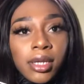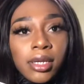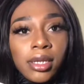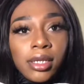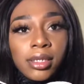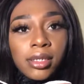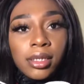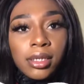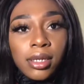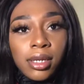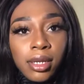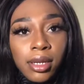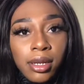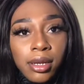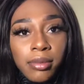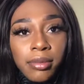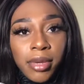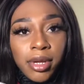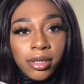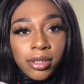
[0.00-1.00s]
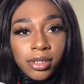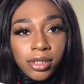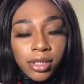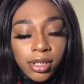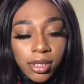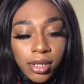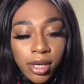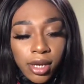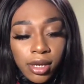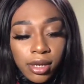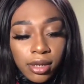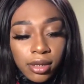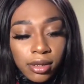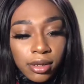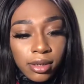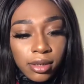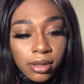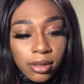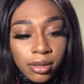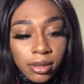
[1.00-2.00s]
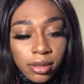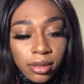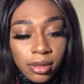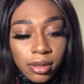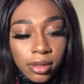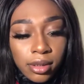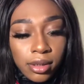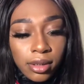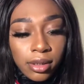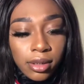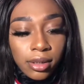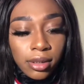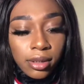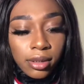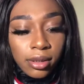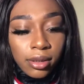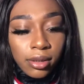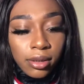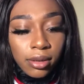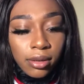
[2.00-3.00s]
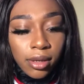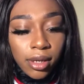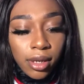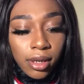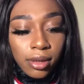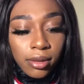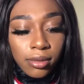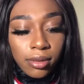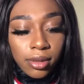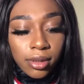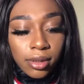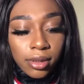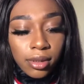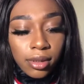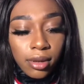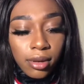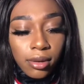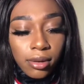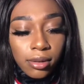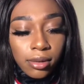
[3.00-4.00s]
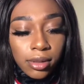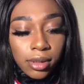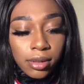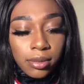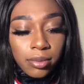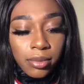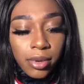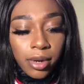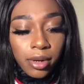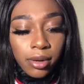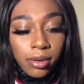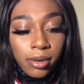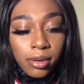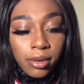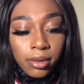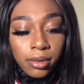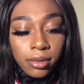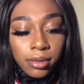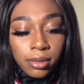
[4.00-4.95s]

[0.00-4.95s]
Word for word: This is a good little amount of sugar, ain't it? Okay, we just gonna sprinkle.